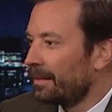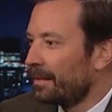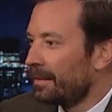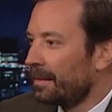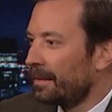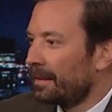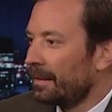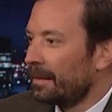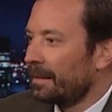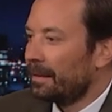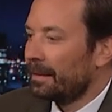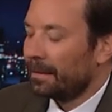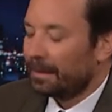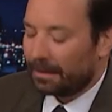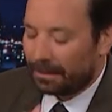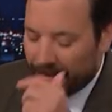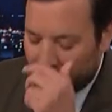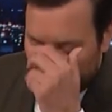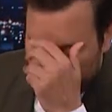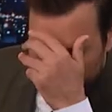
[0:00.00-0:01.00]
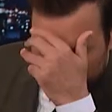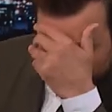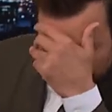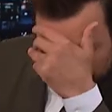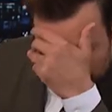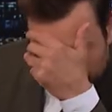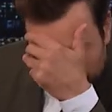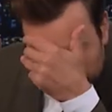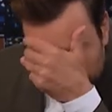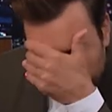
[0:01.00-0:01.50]

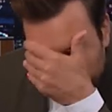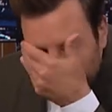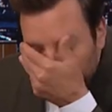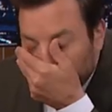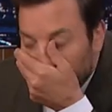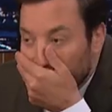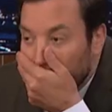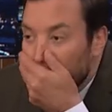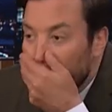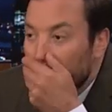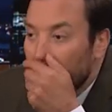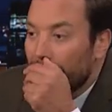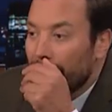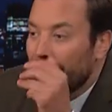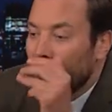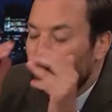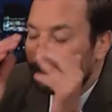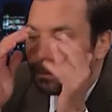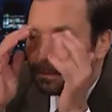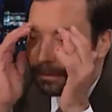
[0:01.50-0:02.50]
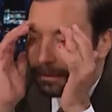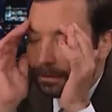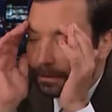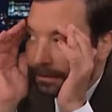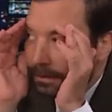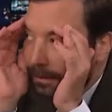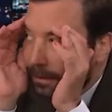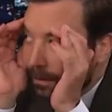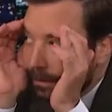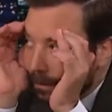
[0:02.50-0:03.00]

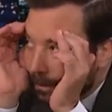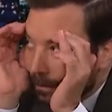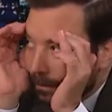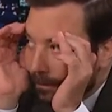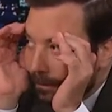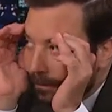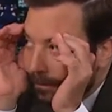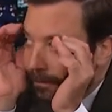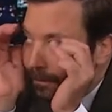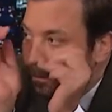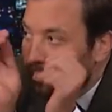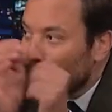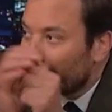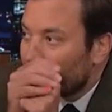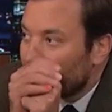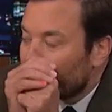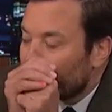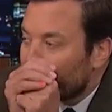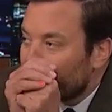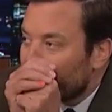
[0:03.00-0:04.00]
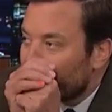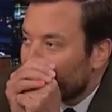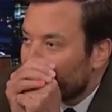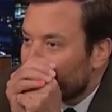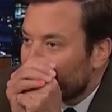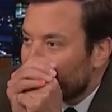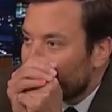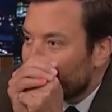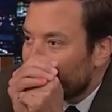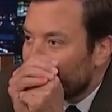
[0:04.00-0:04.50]

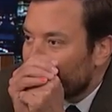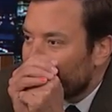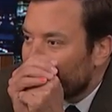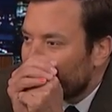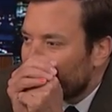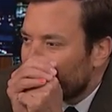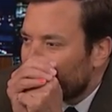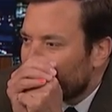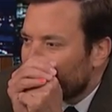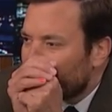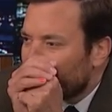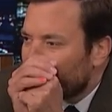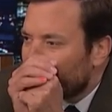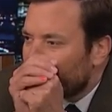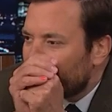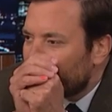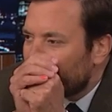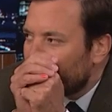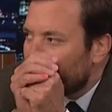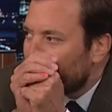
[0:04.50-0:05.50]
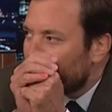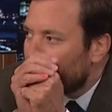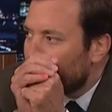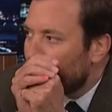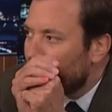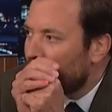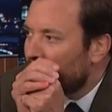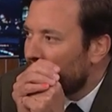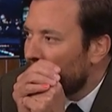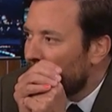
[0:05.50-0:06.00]

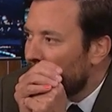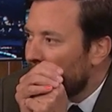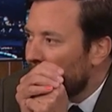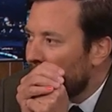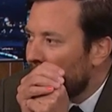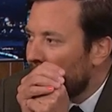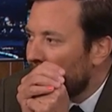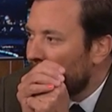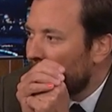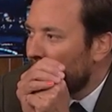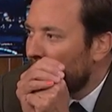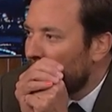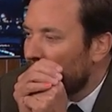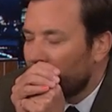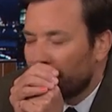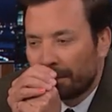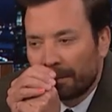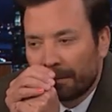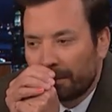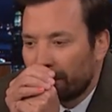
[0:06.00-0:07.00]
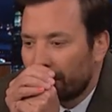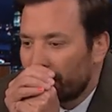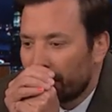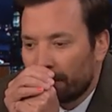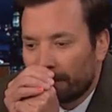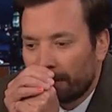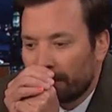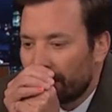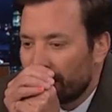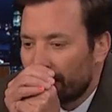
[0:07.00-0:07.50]
(not speaking)